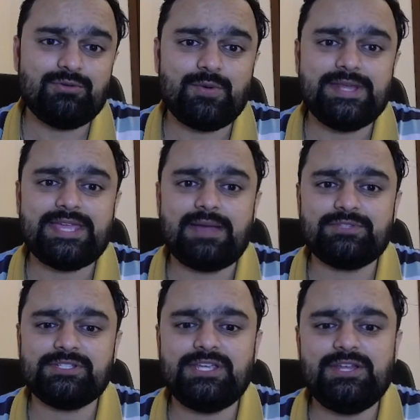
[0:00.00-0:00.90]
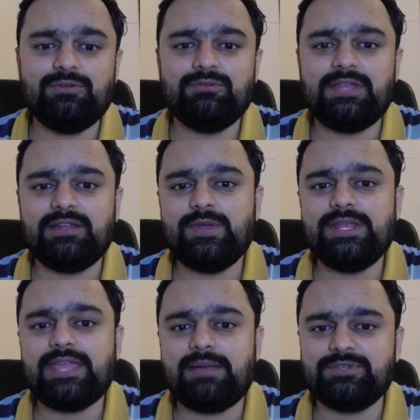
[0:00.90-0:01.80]
queen captures e2, then
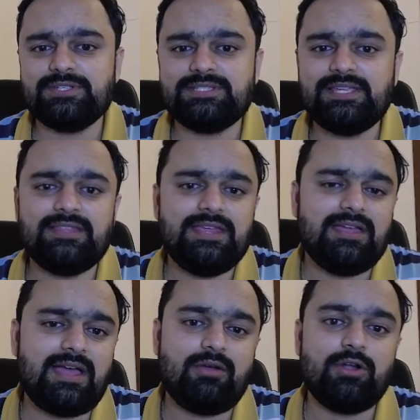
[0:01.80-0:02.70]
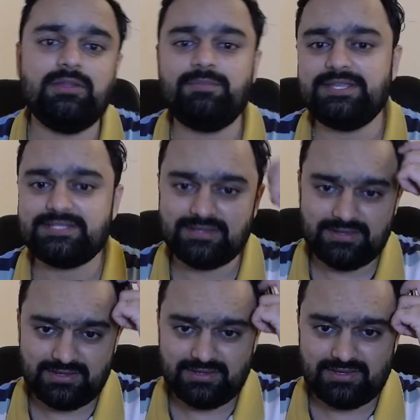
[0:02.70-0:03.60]
queen captures c3. I got the piece.
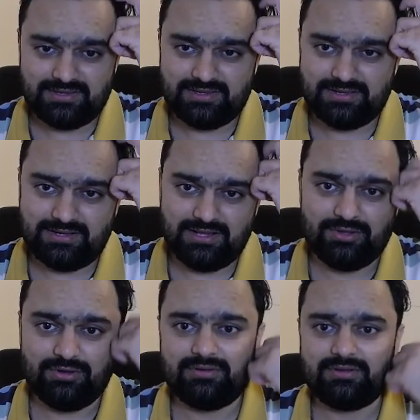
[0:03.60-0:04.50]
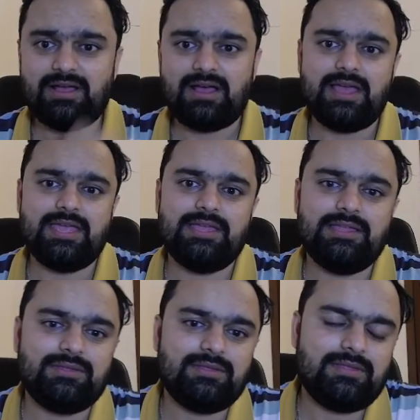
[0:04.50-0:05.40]
Although
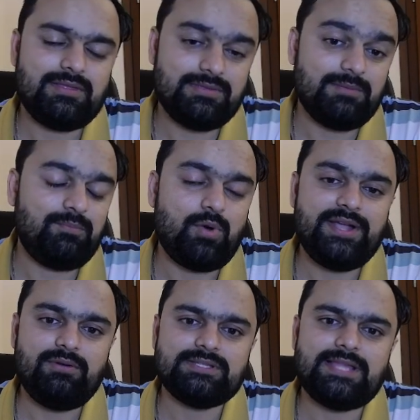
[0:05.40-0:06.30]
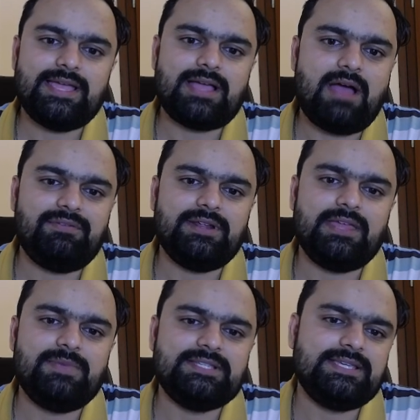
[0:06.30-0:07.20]
the point was like after
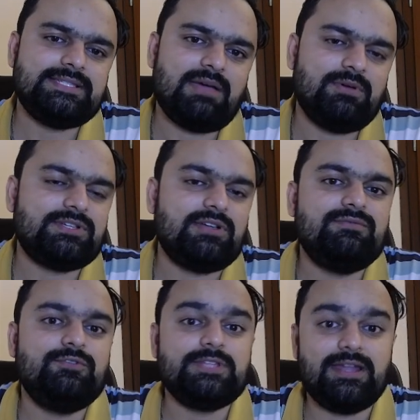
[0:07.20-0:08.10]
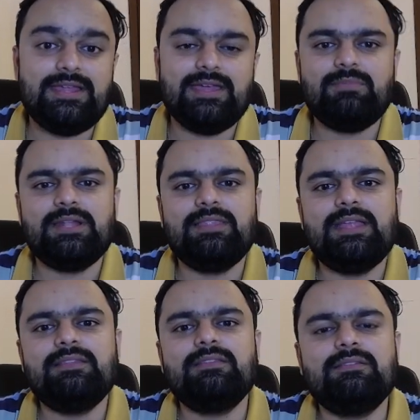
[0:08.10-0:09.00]
ab6 I was confused earlier, but
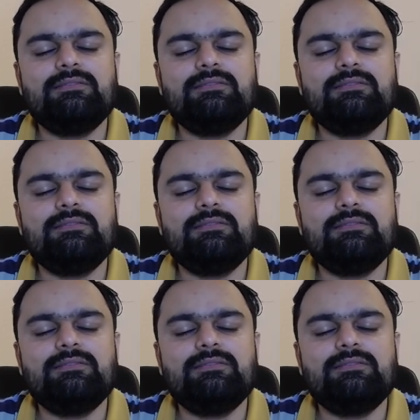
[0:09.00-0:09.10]
then